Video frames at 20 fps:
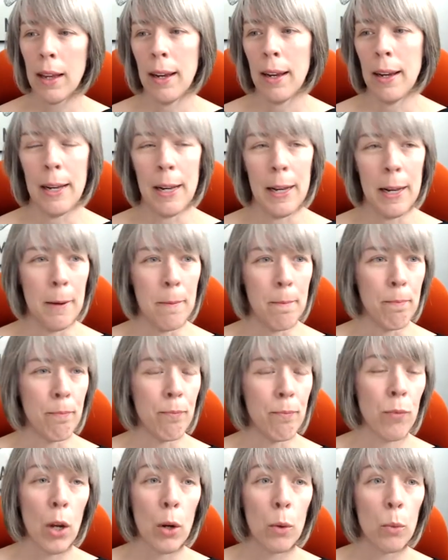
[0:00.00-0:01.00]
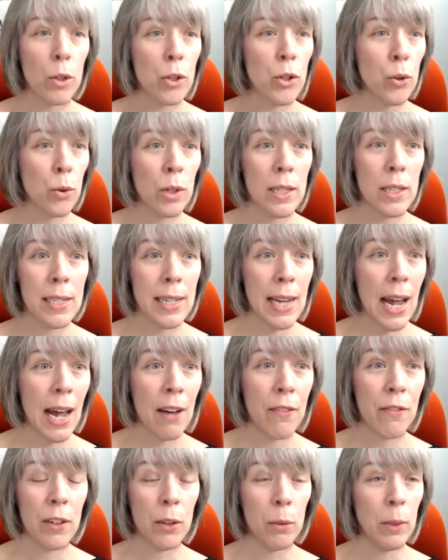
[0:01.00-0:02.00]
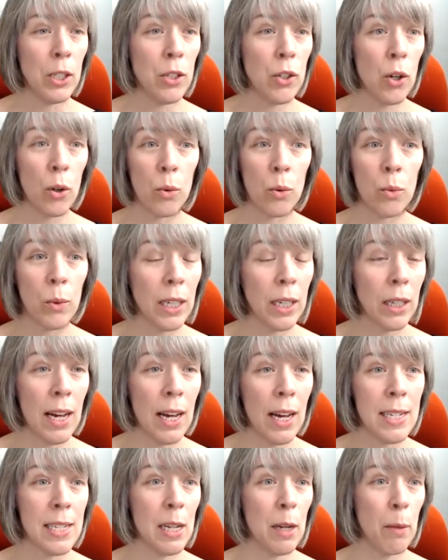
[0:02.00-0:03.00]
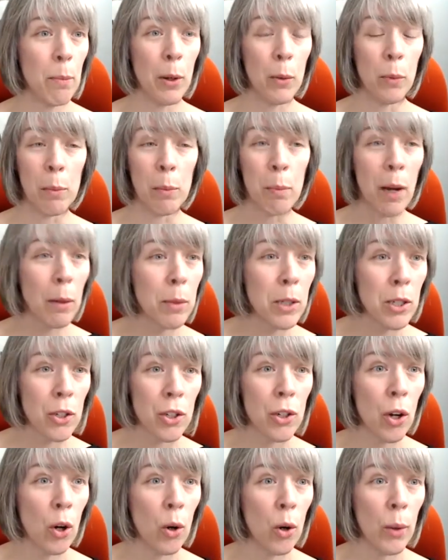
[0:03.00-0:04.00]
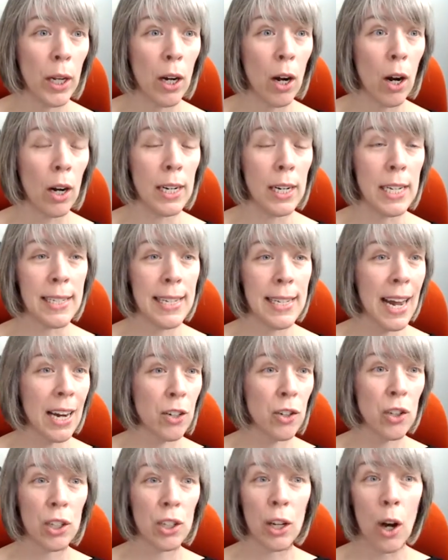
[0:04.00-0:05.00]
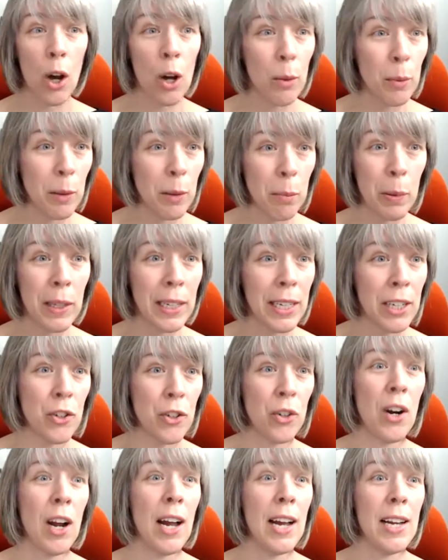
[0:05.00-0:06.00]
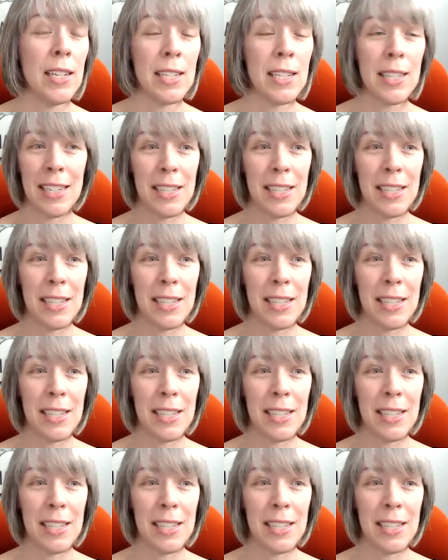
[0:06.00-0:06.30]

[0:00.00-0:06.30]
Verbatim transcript: um, we're short staffed and we don't realize it, but we publish an OER and it's actually all been plagiarized.